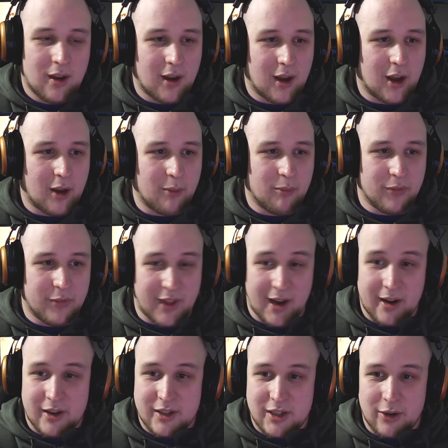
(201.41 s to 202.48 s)

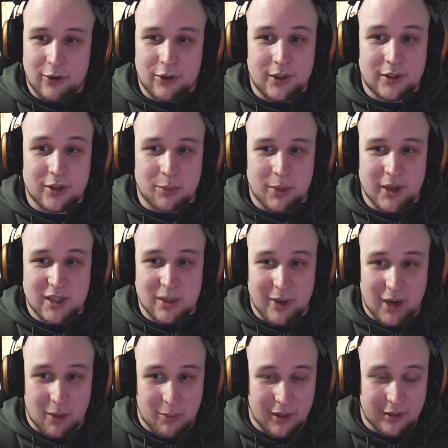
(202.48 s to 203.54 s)
That ICO only took place
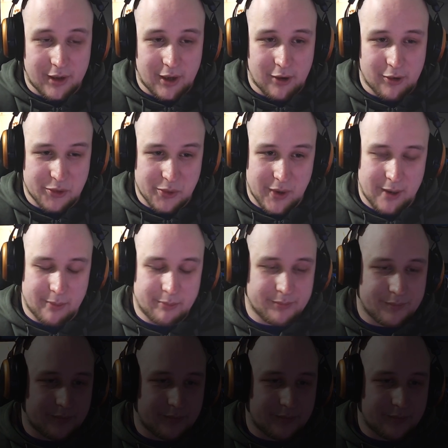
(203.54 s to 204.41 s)
about a month ago as well.